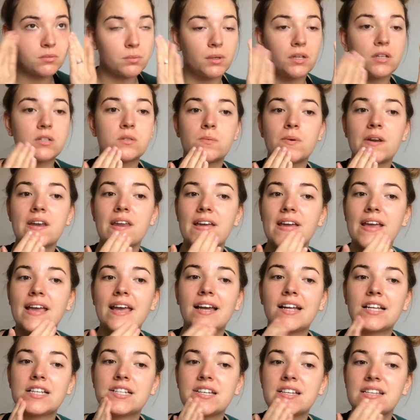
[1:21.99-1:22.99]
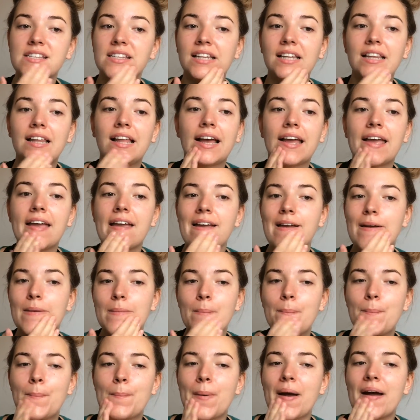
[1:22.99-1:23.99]
because when it catches the light
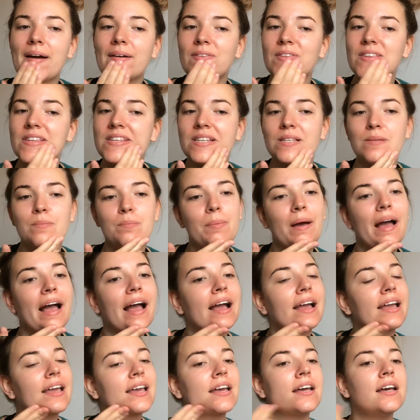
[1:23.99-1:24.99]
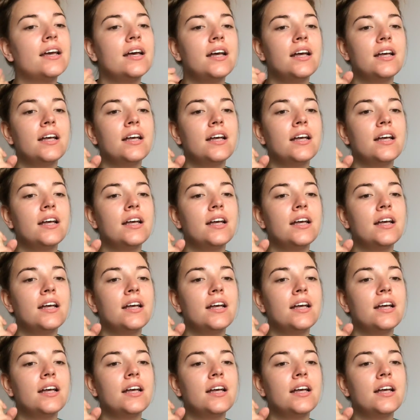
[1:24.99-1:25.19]
it bounces back.